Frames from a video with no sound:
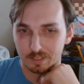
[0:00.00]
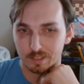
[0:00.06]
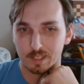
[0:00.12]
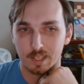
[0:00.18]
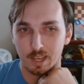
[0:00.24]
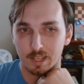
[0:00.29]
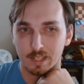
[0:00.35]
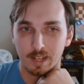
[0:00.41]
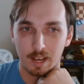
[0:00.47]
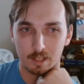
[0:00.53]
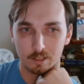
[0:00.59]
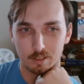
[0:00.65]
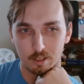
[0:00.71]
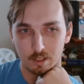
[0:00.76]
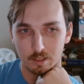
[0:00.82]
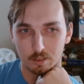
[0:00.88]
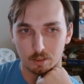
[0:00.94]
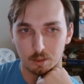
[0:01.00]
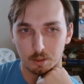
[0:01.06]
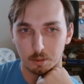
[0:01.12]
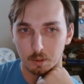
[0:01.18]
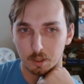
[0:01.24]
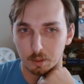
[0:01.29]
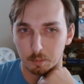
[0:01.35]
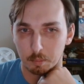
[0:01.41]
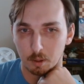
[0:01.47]
to gain access to
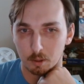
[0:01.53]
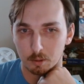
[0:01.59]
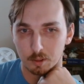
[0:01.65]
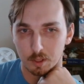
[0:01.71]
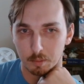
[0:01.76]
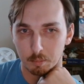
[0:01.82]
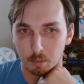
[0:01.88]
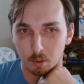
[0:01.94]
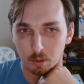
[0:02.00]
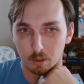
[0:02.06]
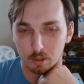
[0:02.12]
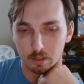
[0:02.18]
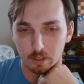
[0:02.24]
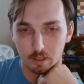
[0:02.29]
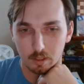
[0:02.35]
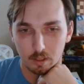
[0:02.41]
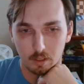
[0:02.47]
other parts of the board.